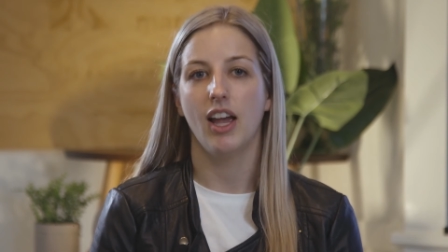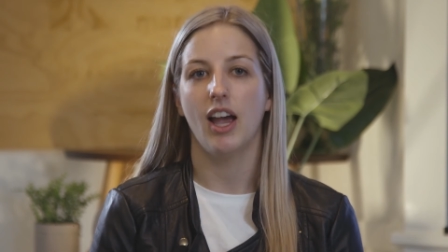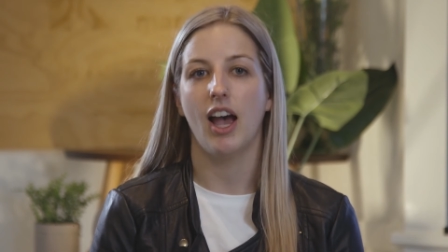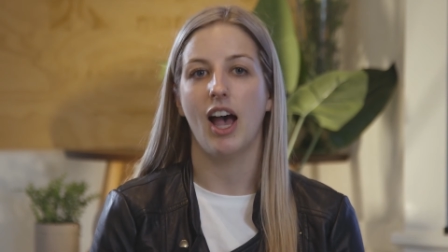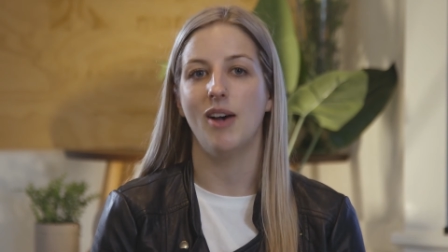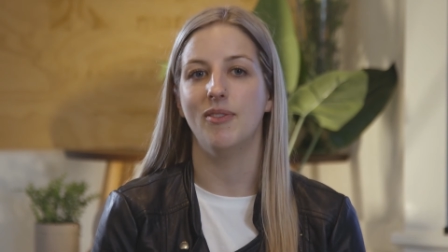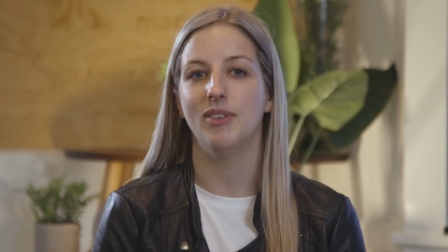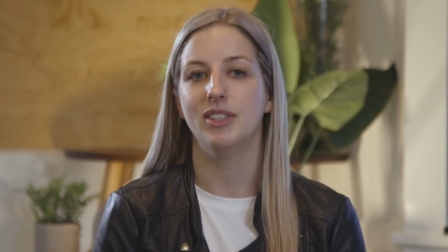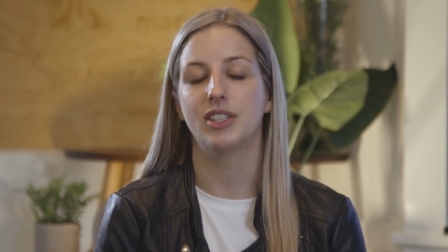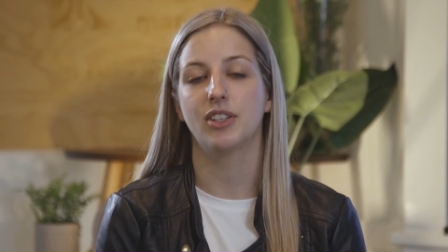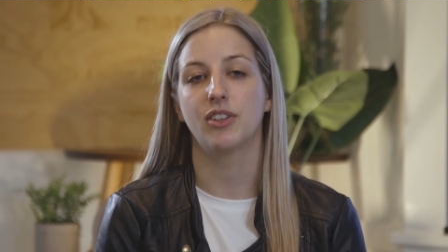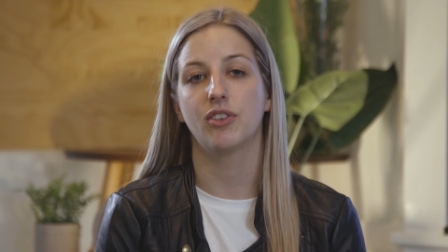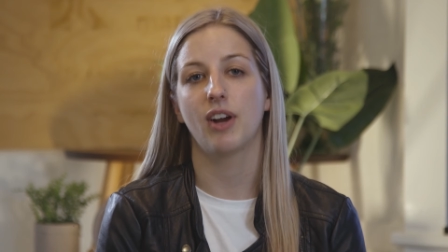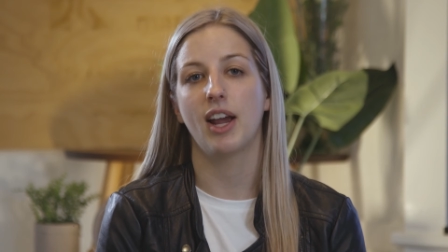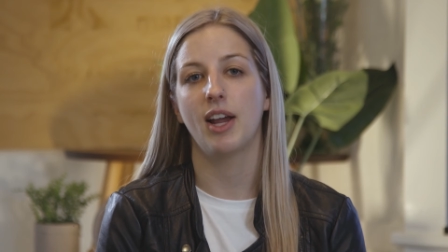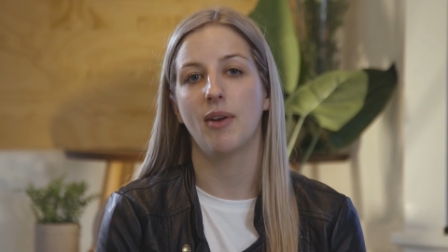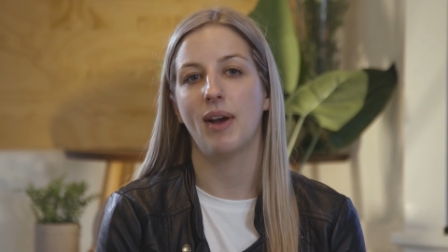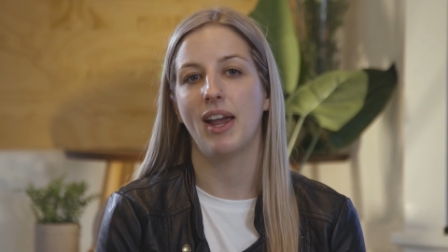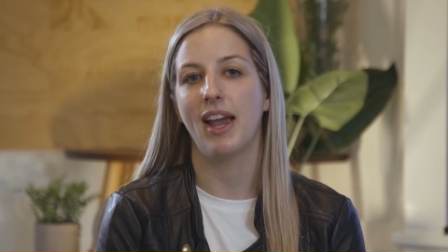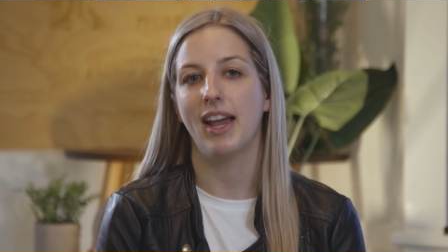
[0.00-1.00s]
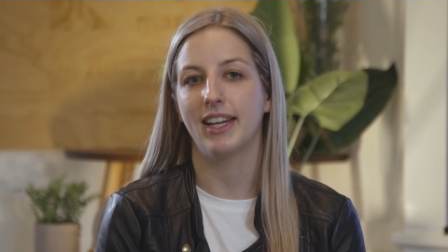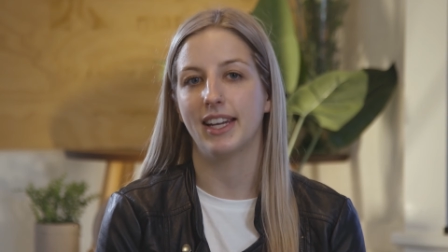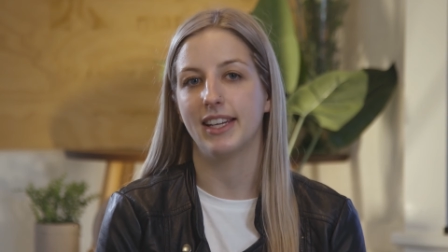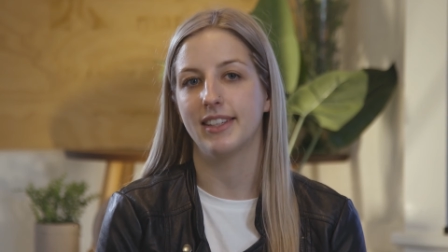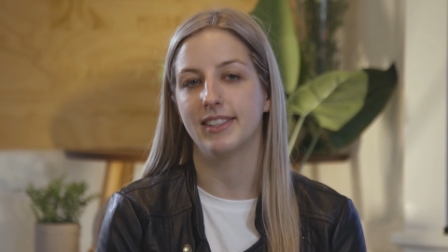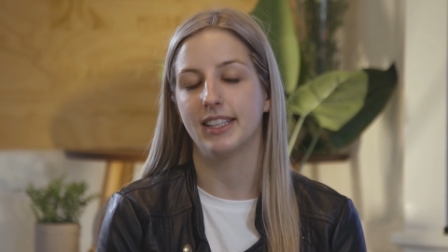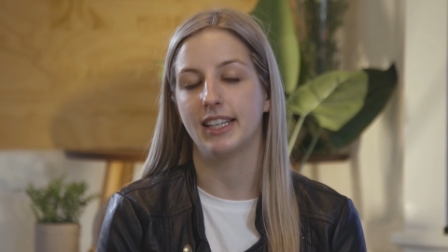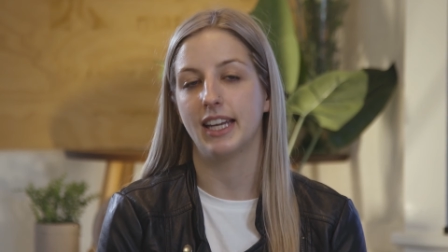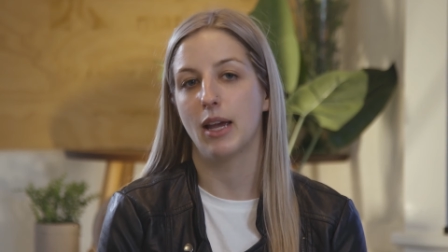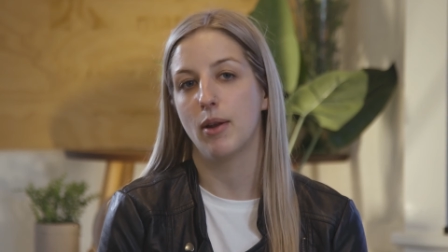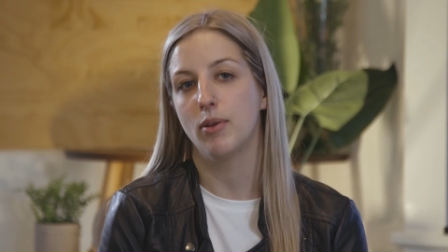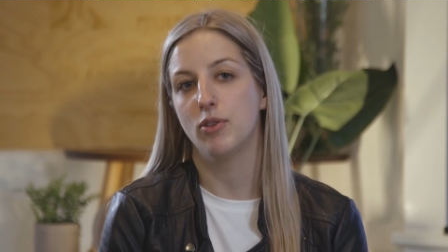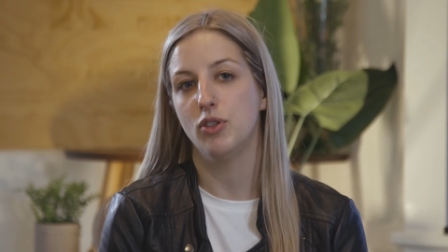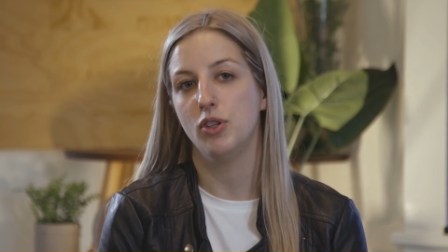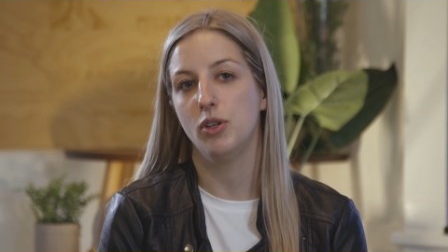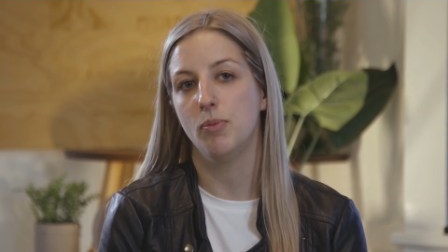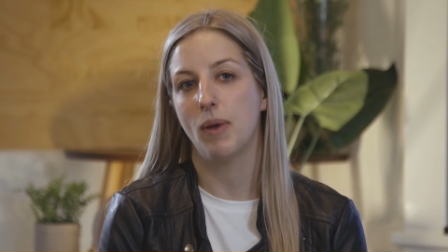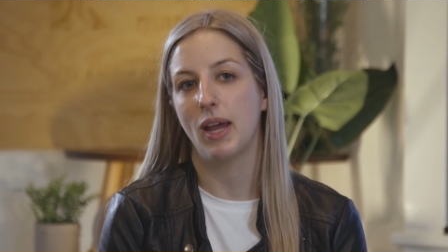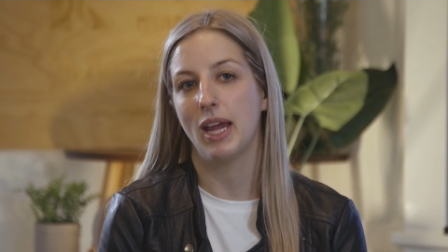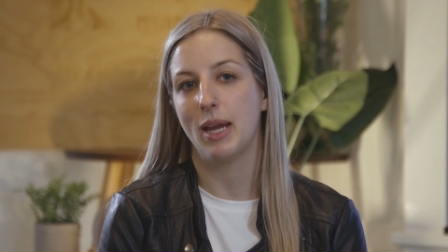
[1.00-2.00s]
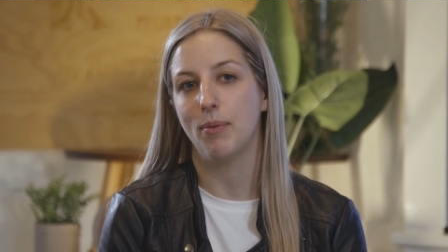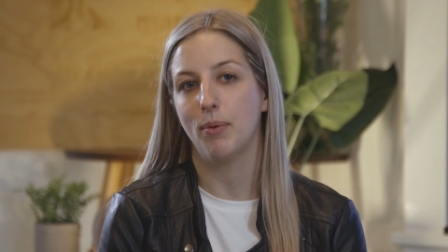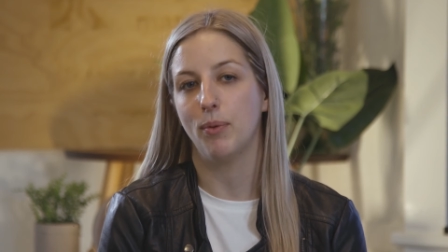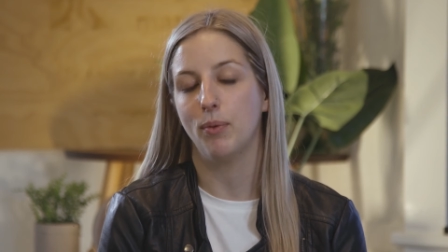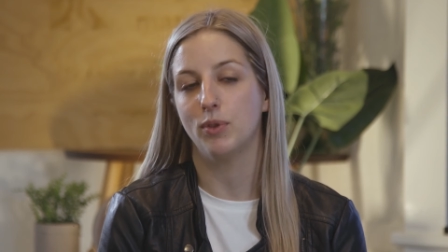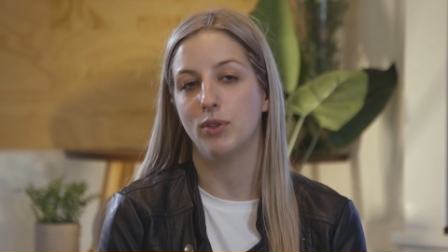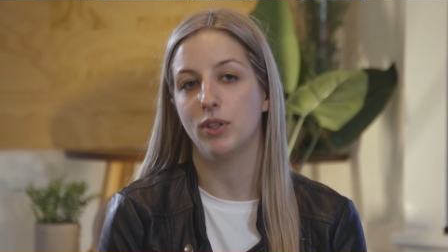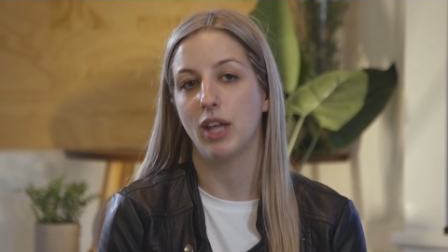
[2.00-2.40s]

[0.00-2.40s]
It's a great way, I guess, to get new people